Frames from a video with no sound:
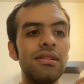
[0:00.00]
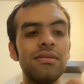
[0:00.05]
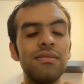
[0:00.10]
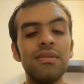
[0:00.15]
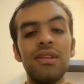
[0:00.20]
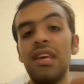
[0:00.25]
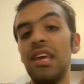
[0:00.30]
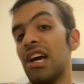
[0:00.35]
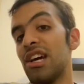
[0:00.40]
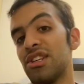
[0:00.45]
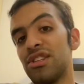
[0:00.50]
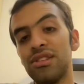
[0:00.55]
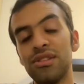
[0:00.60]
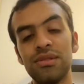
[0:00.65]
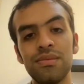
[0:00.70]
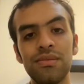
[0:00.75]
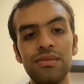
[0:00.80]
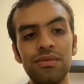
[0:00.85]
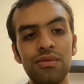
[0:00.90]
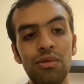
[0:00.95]
He ashes.
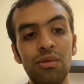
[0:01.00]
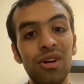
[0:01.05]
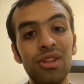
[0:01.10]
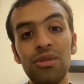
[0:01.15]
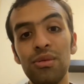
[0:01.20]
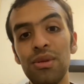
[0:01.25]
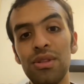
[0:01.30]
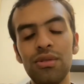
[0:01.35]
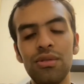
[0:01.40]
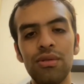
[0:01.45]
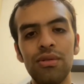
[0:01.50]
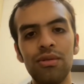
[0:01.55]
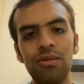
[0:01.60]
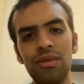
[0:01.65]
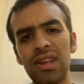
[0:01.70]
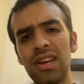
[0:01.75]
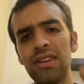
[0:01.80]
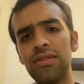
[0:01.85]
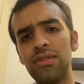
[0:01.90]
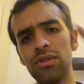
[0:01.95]
What do?
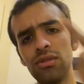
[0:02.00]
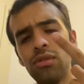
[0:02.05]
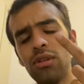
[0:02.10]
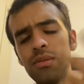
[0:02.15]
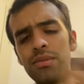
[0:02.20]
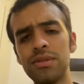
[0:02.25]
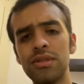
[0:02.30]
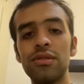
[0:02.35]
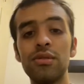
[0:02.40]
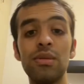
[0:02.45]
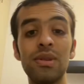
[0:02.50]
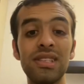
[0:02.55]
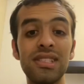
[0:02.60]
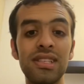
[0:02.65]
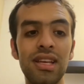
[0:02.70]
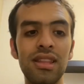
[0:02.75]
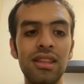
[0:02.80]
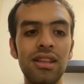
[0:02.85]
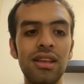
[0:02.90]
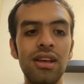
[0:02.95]
We have two options to
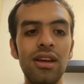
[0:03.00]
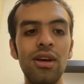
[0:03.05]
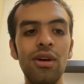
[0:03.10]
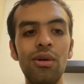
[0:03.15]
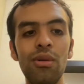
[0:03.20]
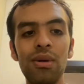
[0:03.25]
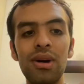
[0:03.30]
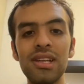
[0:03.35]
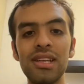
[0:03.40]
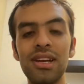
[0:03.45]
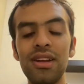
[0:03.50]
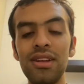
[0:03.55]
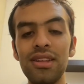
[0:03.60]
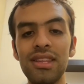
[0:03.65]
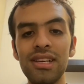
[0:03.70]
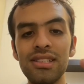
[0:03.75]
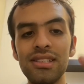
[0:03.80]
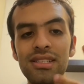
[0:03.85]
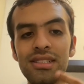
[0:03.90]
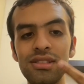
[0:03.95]
extend. One
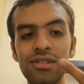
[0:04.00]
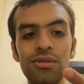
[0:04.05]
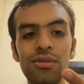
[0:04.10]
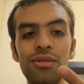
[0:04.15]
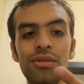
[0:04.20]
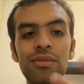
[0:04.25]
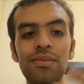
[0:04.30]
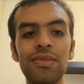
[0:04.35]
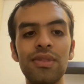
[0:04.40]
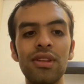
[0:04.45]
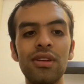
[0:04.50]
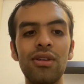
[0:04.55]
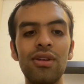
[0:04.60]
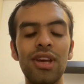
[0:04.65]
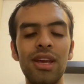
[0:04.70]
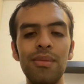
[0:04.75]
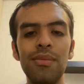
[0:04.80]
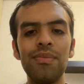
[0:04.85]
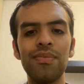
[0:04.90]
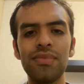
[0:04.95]
Heritage, two
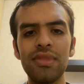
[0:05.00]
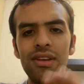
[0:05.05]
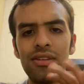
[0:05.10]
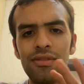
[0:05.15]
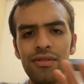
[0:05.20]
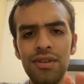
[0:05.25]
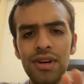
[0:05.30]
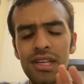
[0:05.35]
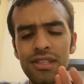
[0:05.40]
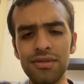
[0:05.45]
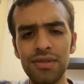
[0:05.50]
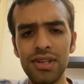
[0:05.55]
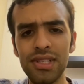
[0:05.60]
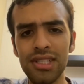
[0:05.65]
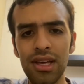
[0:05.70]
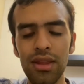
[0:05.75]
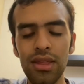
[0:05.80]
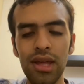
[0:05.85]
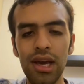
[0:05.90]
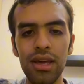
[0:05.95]
Ohim. At first
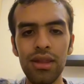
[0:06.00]
I